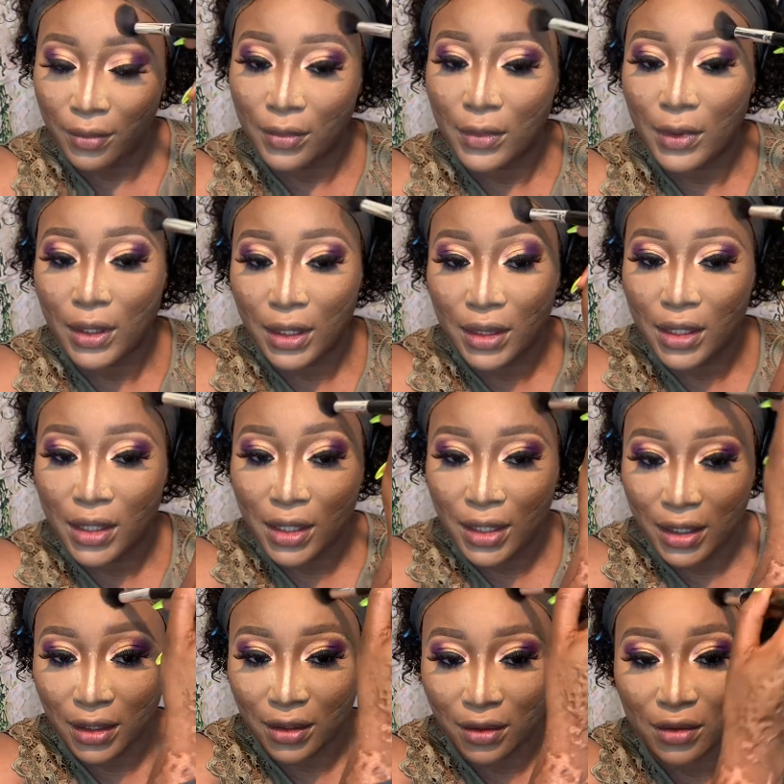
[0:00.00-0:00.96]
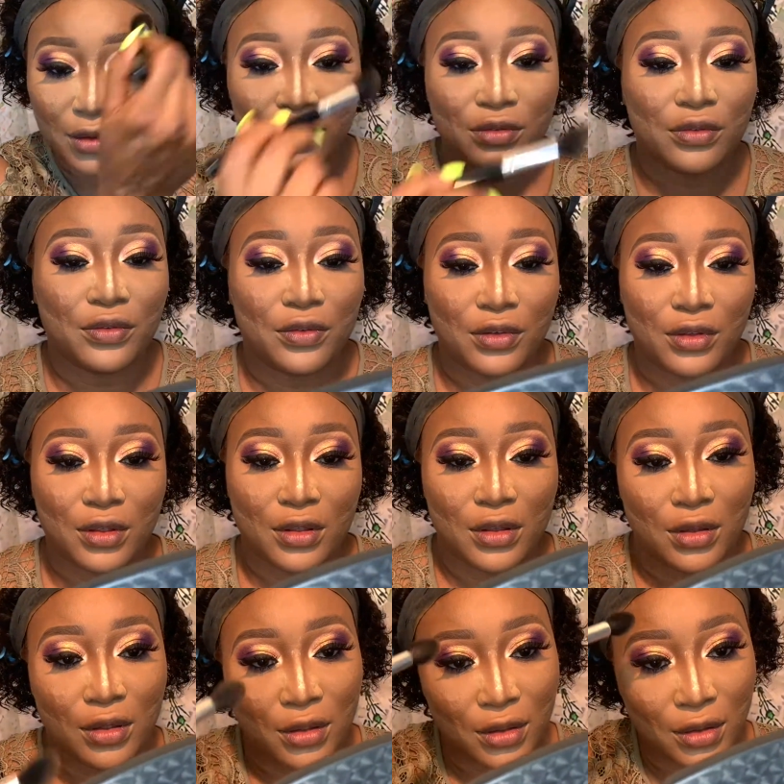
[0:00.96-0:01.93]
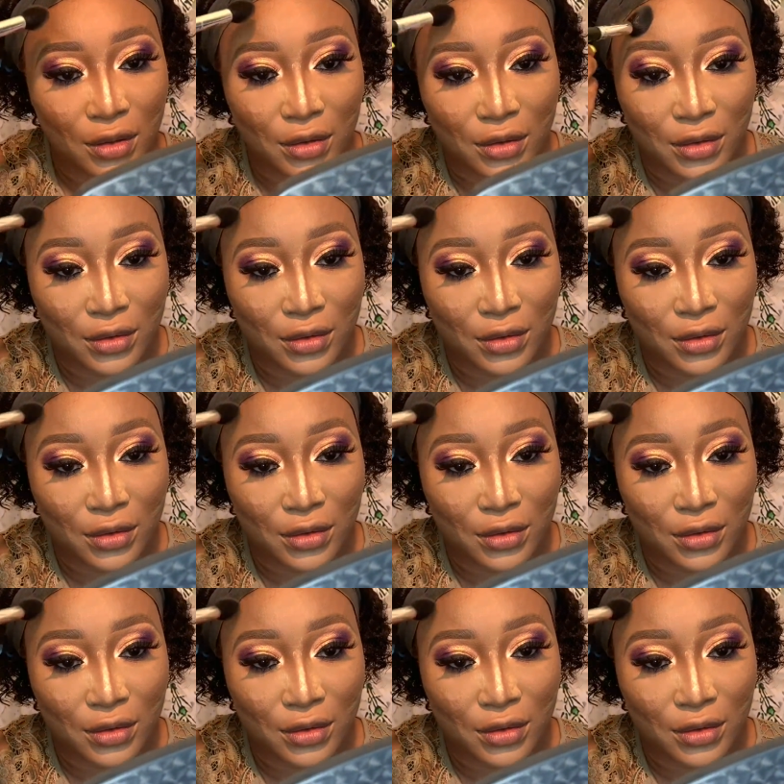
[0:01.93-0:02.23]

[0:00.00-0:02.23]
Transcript: I think I love the